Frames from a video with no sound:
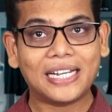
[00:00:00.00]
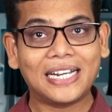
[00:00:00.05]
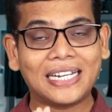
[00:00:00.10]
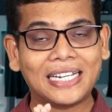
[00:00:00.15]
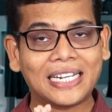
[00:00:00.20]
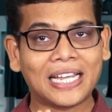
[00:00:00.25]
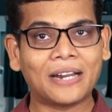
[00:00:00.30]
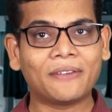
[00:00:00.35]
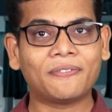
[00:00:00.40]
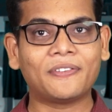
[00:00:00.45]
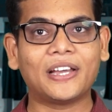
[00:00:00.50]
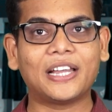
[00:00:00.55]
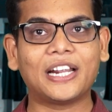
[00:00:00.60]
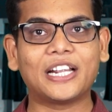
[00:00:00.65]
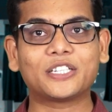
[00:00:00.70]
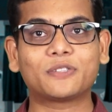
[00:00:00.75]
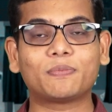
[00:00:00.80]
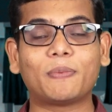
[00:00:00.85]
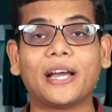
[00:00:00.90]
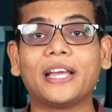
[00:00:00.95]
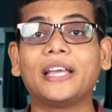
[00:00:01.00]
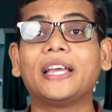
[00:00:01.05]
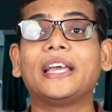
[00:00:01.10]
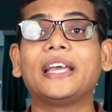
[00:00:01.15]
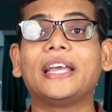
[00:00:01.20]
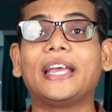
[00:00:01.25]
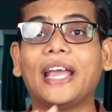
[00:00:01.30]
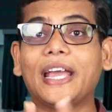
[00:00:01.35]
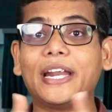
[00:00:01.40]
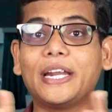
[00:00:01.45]
interference by
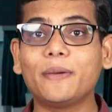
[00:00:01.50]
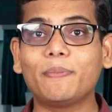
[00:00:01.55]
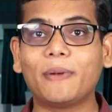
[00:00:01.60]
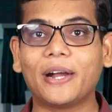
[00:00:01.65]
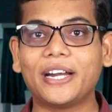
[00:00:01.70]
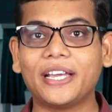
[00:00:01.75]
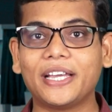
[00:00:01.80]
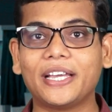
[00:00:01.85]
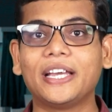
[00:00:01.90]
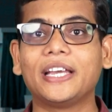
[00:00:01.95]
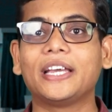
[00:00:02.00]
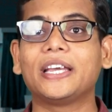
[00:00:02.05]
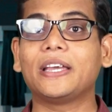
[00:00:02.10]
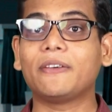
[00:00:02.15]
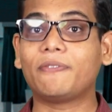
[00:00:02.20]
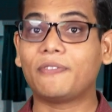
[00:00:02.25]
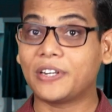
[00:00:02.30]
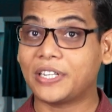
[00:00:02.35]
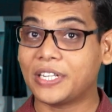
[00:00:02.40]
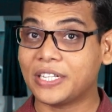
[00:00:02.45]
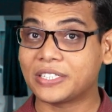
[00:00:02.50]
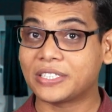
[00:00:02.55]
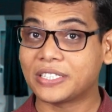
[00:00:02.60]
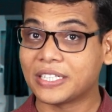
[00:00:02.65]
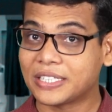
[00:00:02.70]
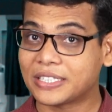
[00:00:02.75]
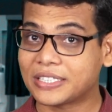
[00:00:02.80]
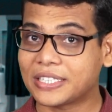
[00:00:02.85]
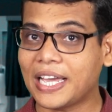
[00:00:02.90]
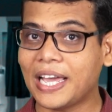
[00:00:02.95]
anybody if it is
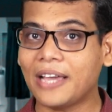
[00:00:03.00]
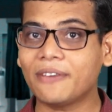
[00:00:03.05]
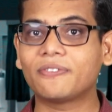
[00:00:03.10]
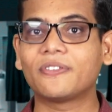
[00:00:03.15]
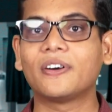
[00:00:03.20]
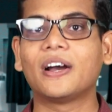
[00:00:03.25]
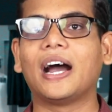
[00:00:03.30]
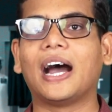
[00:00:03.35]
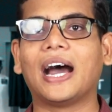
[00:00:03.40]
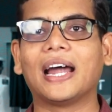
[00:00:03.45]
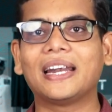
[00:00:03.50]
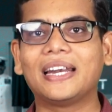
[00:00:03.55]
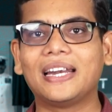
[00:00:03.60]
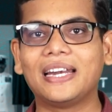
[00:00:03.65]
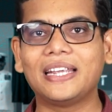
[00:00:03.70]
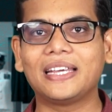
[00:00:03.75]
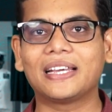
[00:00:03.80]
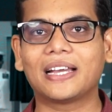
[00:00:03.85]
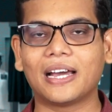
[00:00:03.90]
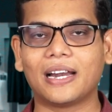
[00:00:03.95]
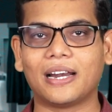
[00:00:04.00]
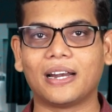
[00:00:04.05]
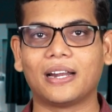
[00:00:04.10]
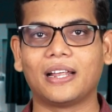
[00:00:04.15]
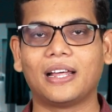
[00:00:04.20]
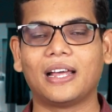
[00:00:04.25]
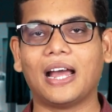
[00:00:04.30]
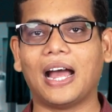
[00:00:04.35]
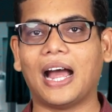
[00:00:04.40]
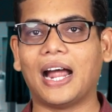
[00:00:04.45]
safe and legal,
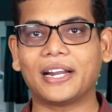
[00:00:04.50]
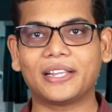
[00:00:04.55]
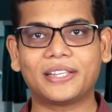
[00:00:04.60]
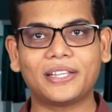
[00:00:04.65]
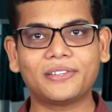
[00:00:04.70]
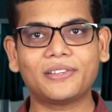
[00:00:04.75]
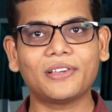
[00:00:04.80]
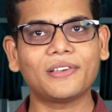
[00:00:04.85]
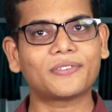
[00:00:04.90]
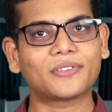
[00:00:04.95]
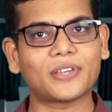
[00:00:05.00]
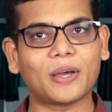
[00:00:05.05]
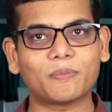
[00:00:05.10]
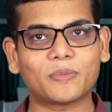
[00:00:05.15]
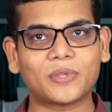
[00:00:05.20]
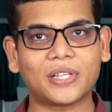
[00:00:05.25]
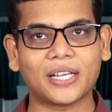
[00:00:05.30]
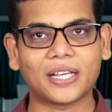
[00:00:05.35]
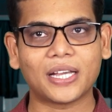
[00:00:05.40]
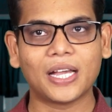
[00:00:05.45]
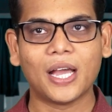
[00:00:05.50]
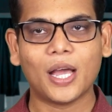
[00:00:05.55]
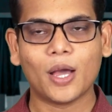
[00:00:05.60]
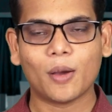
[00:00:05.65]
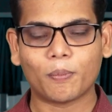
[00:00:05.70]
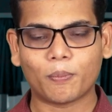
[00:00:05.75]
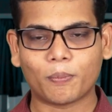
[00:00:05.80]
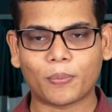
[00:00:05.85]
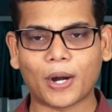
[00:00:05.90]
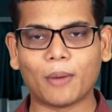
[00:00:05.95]
and this is something
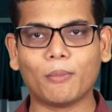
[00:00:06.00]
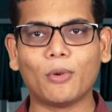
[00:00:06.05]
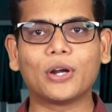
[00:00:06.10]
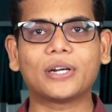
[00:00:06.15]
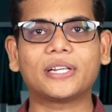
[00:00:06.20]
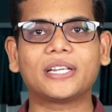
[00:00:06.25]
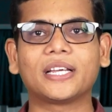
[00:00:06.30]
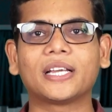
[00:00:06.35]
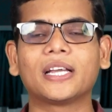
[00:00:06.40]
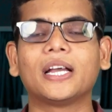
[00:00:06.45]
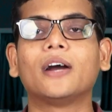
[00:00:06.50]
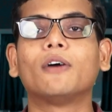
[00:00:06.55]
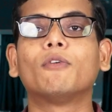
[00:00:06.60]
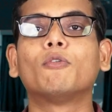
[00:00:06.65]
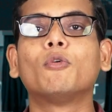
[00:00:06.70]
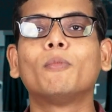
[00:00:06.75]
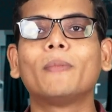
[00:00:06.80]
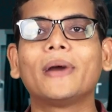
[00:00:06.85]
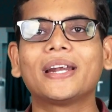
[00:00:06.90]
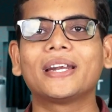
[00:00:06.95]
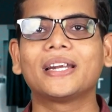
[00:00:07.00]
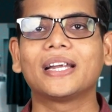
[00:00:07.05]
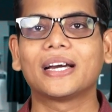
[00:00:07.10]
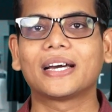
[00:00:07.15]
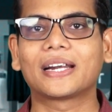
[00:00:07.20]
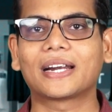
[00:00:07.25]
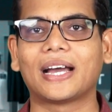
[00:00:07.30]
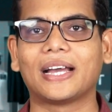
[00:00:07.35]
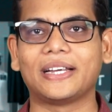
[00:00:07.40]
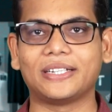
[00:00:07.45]
promoting women
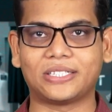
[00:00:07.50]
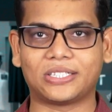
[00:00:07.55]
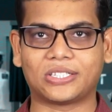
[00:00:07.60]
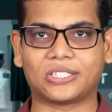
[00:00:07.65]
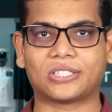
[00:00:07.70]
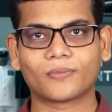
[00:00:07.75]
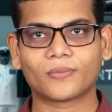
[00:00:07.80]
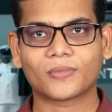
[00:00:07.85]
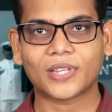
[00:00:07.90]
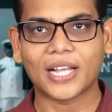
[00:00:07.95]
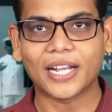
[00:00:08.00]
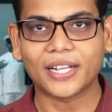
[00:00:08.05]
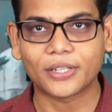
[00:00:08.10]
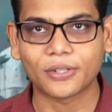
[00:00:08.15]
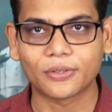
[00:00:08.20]
rights. Thank